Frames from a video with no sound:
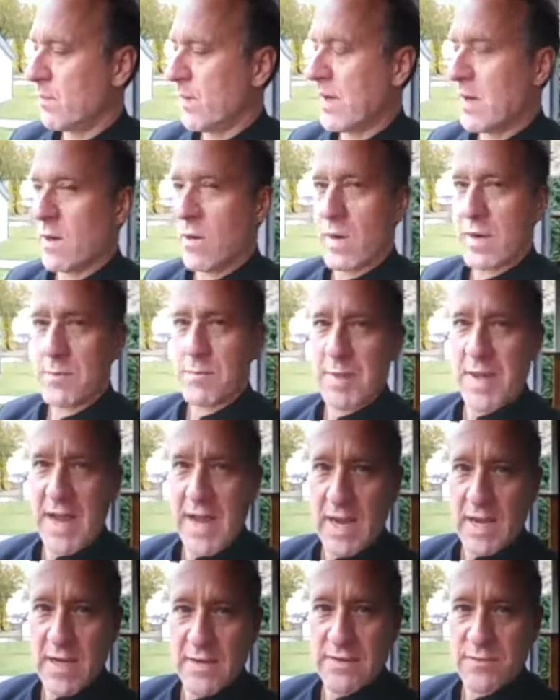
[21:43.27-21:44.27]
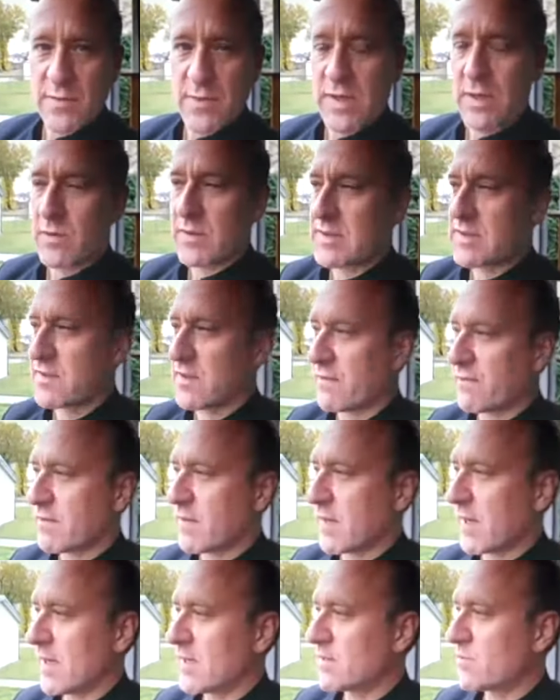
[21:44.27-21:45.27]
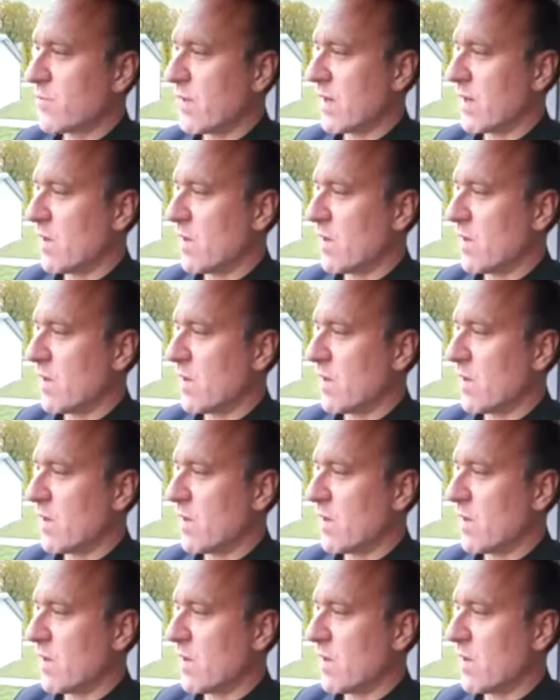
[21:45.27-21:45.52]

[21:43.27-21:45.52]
we know what pain is. We know what suffering is.